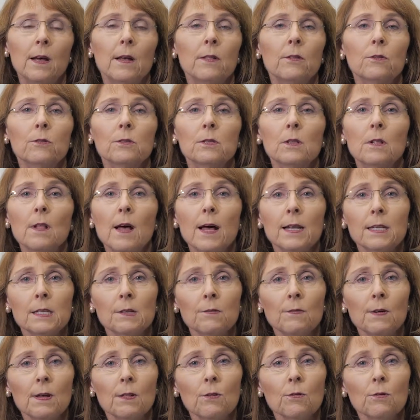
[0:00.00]
There's lots
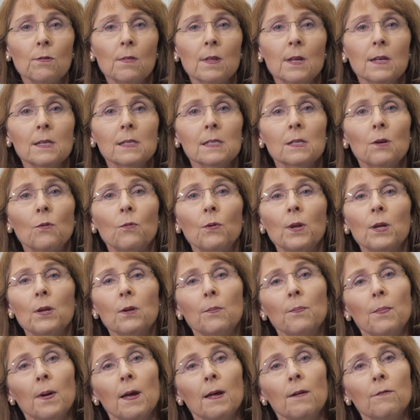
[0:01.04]
of other things that we
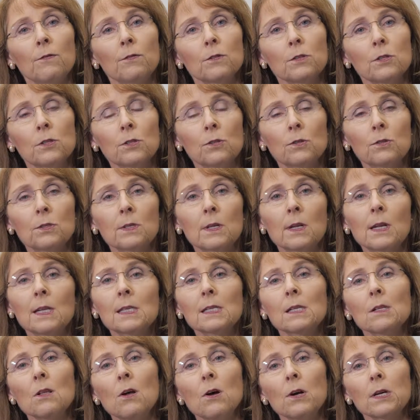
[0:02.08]
could pay for Susan
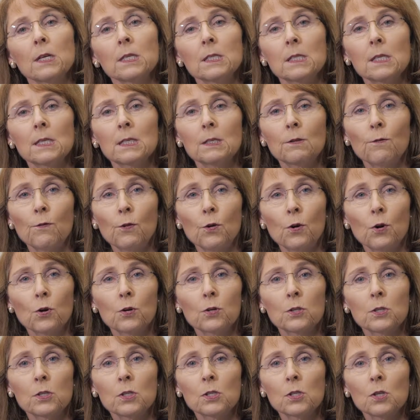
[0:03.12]
as long as it's for
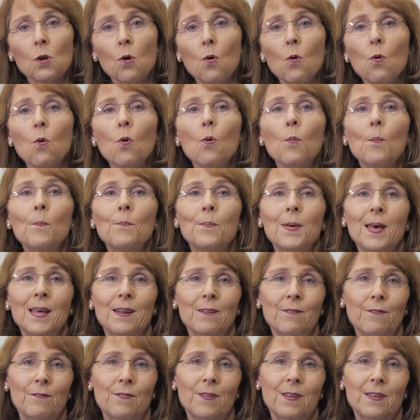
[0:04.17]
her sole
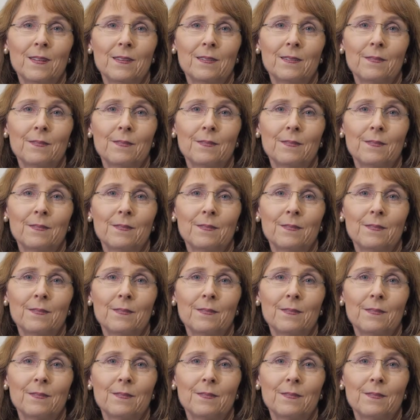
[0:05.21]
benefit.